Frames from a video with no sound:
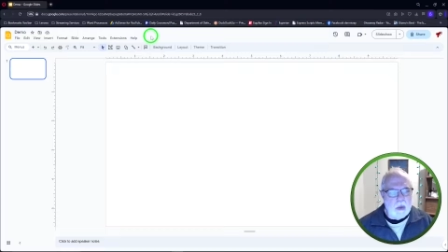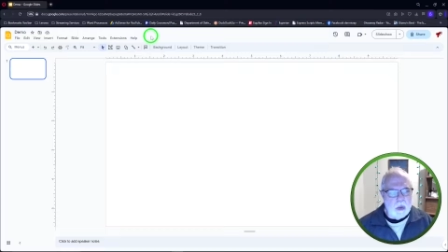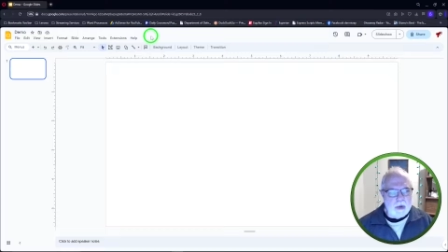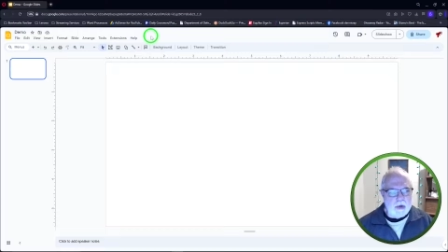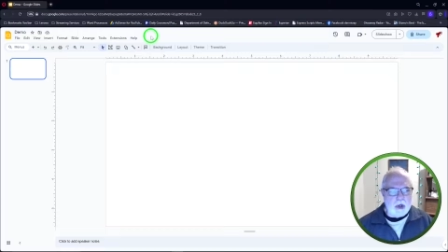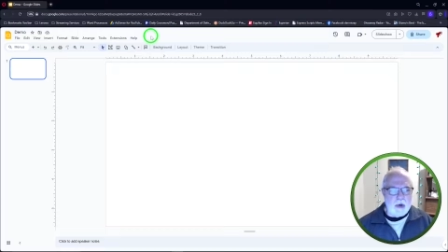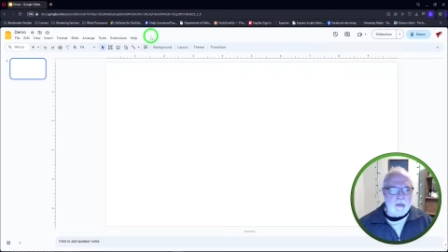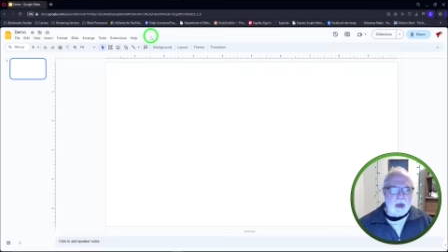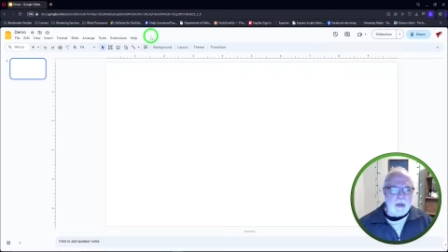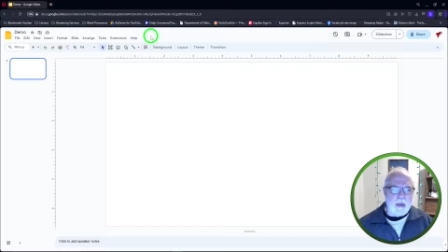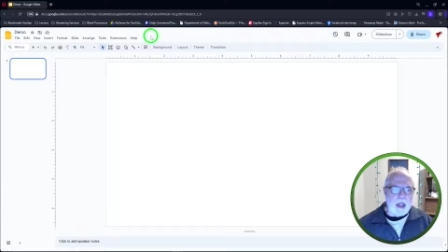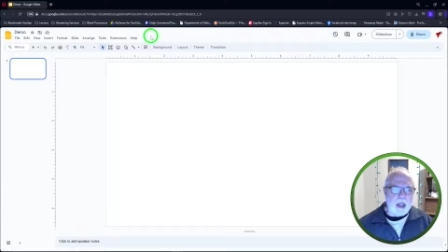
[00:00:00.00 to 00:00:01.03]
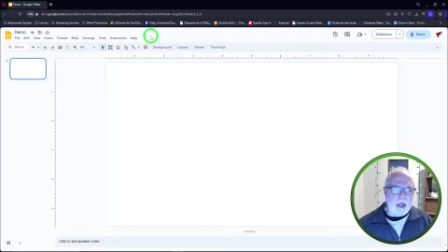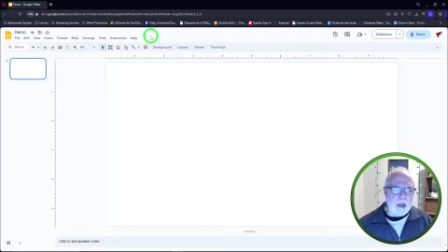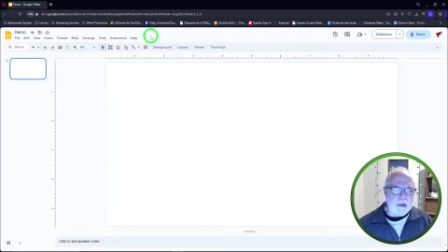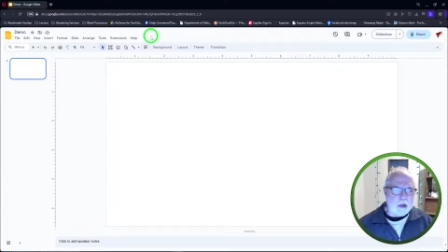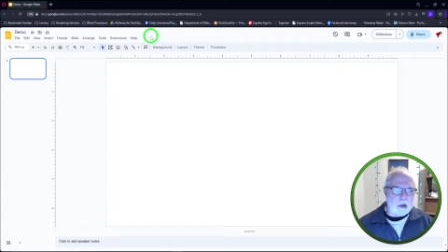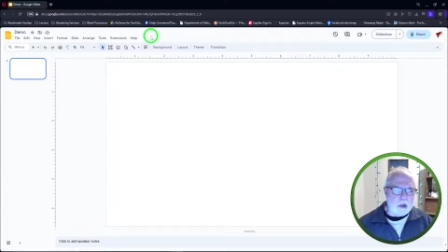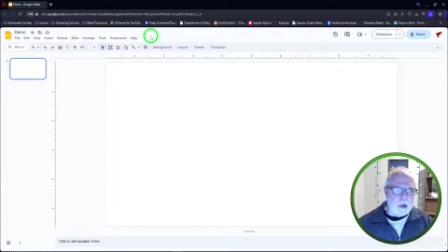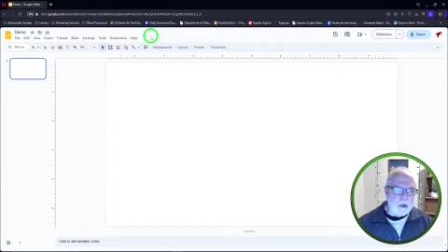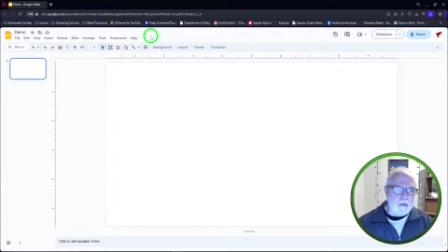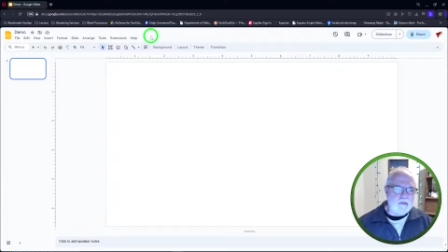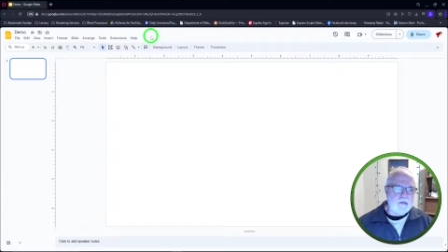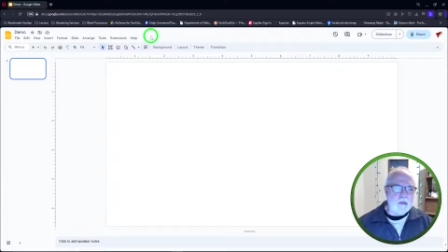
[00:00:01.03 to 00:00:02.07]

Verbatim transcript: We'll start by making a circle.